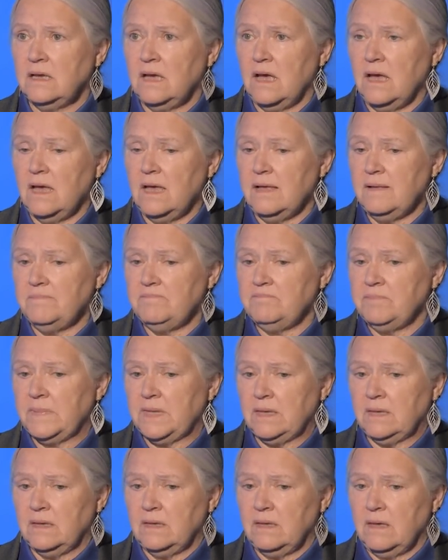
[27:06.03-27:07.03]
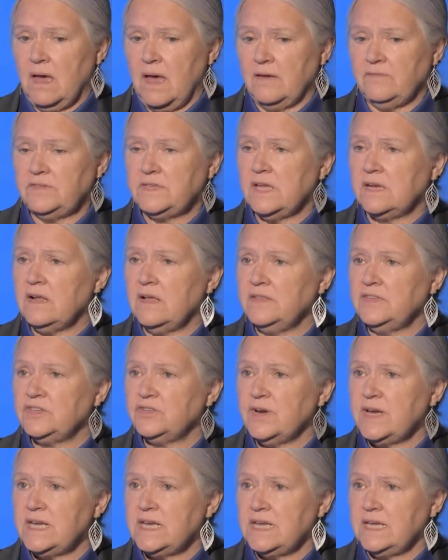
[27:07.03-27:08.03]
I've done all the
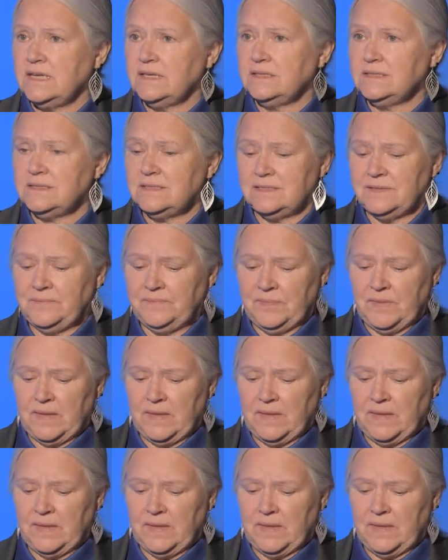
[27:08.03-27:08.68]
trainings.